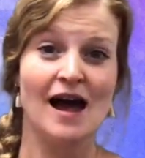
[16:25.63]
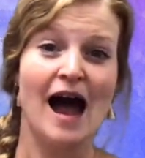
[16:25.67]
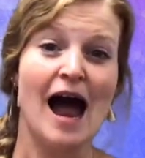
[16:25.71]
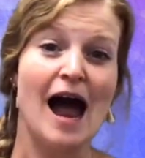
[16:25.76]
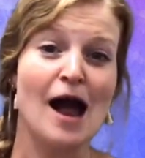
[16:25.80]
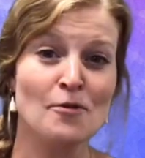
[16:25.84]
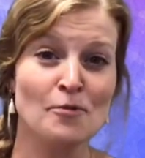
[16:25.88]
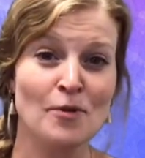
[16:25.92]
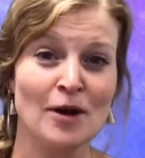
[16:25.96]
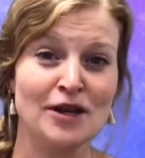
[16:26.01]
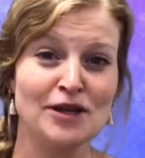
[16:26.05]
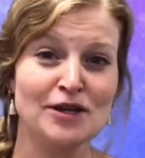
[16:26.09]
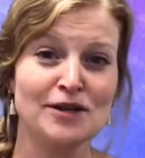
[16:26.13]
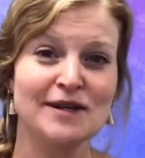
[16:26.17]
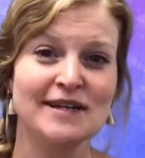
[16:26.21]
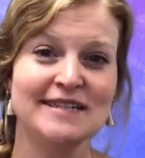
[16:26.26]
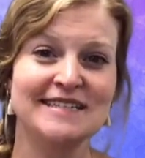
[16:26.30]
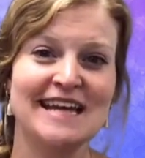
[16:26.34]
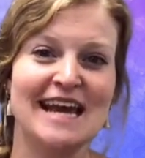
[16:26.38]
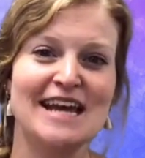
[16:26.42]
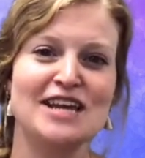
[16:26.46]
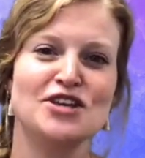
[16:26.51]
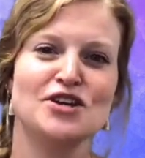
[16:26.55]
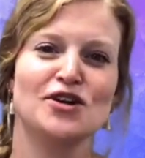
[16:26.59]
I want you
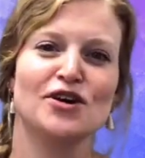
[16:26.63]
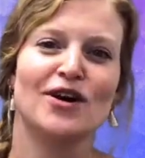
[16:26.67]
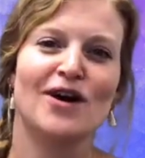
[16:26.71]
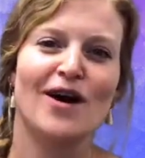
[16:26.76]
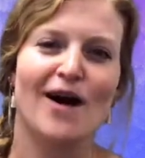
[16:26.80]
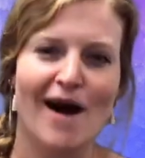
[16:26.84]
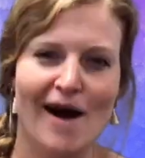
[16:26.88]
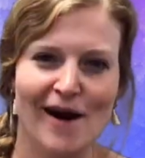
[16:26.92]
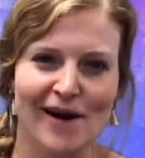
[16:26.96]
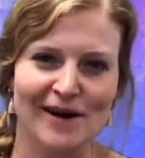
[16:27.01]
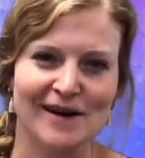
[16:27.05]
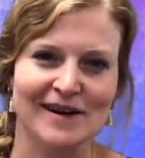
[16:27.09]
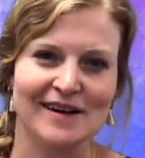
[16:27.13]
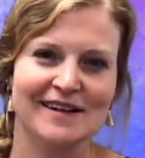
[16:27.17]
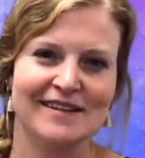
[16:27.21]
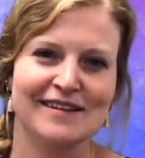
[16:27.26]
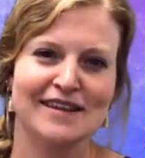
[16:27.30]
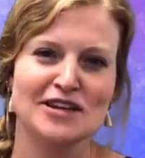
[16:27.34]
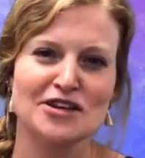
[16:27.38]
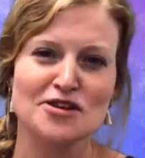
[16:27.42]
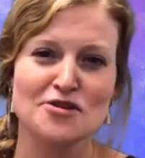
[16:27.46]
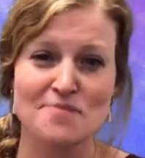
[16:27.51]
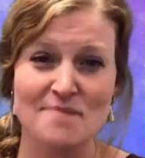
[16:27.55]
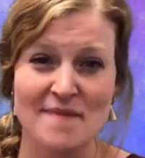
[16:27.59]
to take your heart
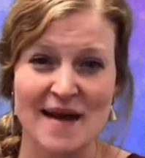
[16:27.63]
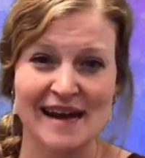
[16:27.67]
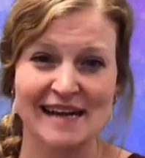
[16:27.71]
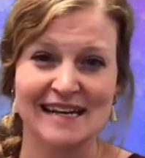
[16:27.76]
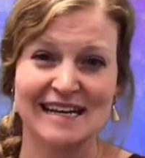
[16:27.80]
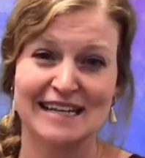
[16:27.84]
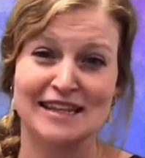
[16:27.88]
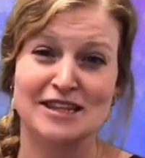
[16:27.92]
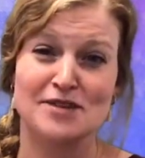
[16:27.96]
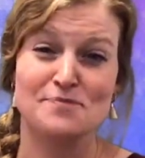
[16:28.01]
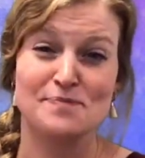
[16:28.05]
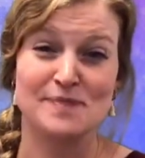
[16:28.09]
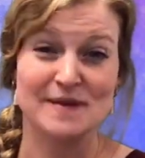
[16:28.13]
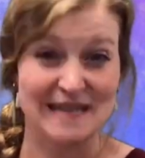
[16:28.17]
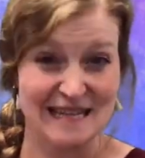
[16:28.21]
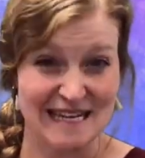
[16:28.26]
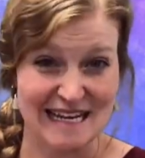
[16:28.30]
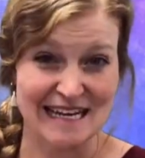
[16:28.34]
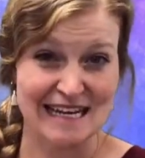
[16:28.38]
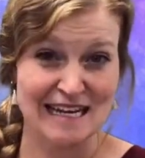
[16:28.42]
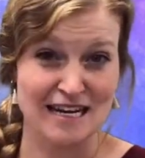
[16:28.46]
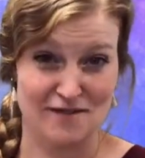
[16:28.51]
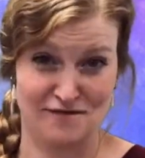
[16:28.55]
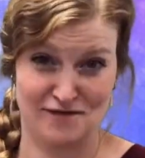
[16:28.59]
that you made at the
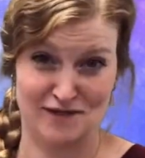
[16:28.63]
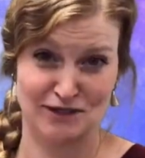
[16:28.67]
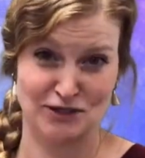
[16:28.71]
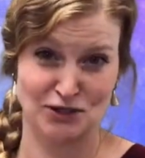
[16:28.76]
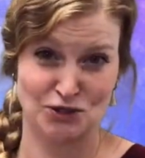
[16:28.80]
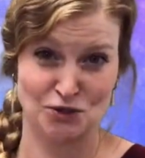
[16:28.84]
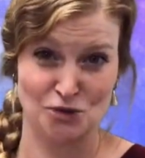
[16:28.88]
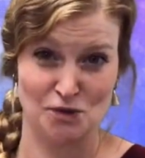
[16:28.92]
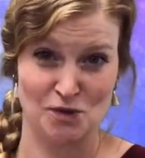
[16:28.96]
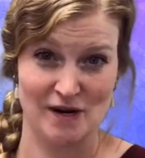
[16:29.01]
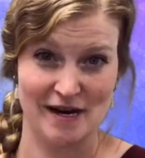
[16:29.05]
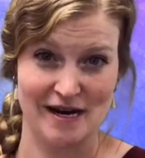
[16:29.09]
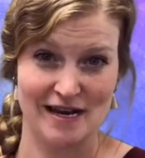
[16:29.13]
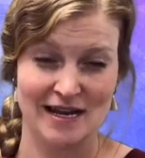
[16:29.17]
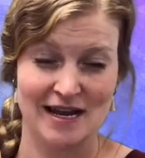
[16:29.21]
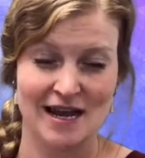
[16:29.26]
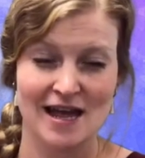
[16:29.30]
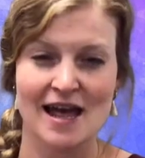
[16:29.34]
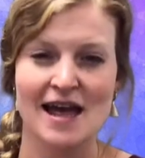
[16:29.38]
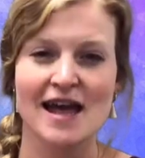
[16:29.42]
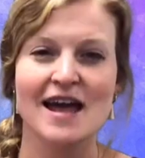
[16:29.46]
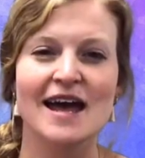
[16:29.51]
beginning of the story,